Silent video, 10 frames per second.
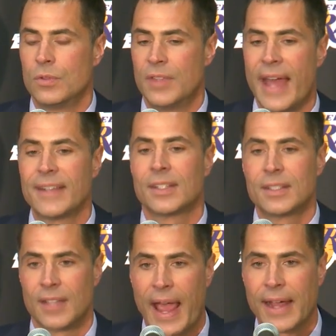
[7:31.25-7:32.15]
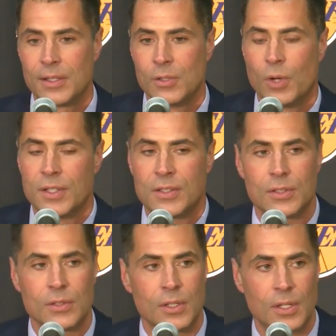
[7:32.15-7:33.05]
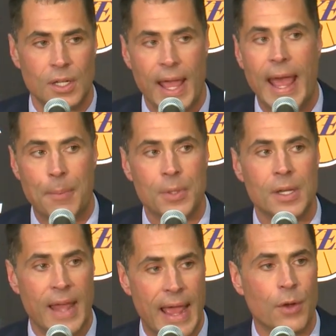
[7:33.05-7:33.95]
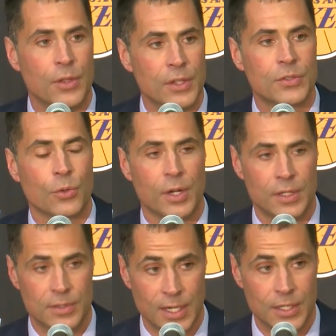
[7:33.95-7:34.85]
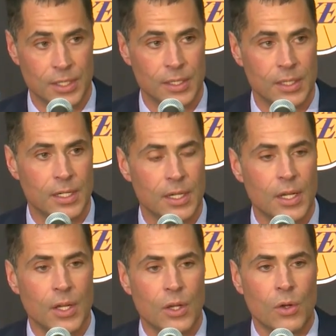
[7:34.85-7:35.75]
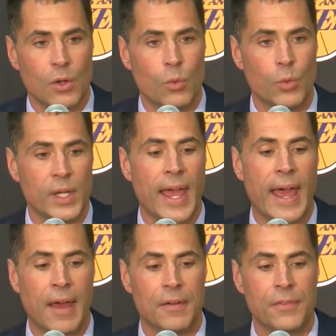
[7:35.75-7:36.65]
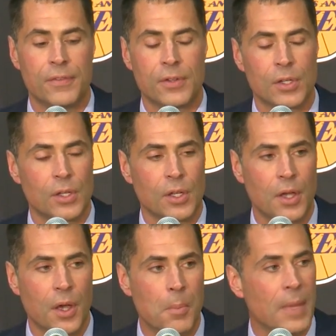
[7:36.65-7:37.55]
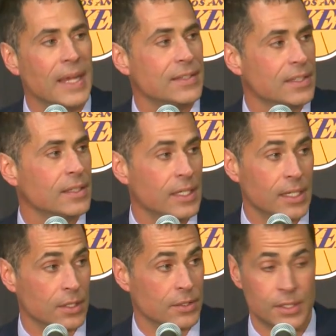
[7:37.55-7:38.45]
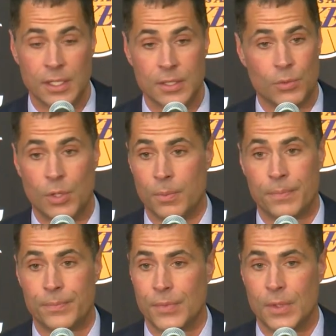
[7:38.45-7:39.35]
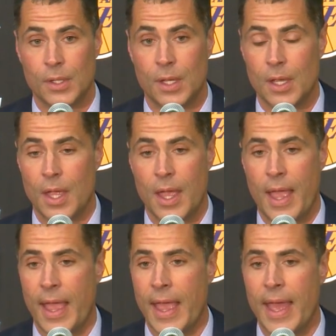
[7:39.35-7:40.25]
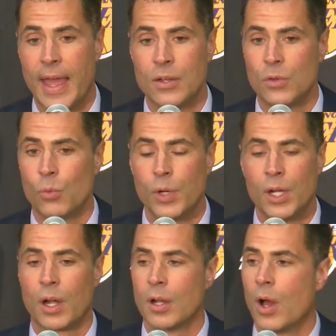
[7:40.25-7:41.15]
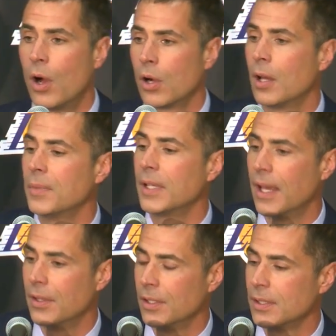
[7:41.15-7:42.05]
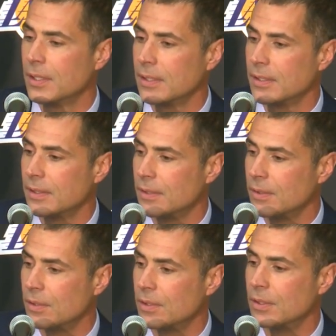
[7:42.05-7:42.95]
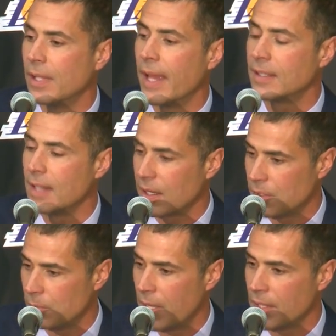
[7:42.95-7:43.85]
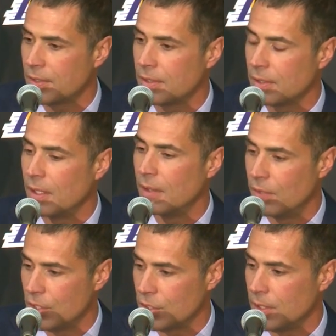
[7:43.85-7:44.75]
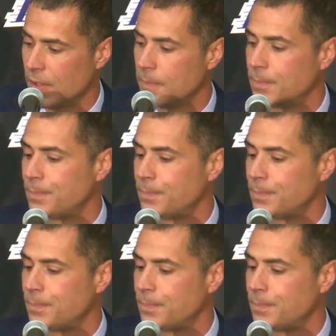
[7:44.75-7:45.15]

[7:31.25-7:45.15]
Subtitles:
that's exactly what's gonna happen now in this organization. We have amazing leaders in this room and we are gonna all come together like Dr. Buss envisioned